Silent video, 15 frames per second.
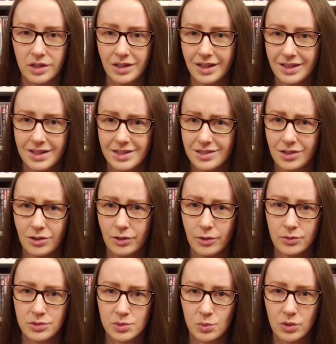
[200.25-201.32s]
Like they
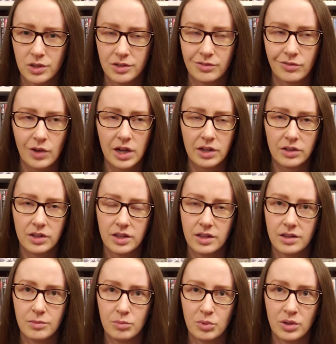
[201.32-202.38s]
closed one
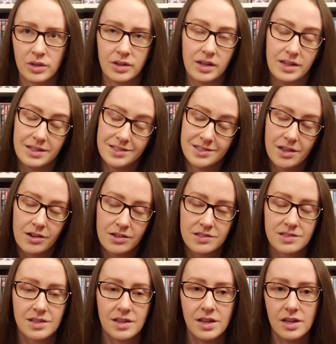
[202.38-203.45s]
finally, but it
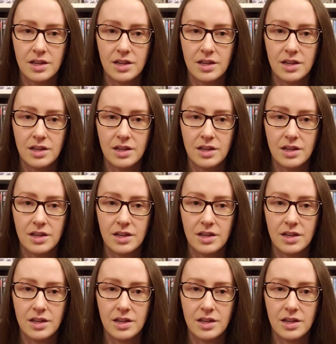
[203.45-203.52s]
sucks.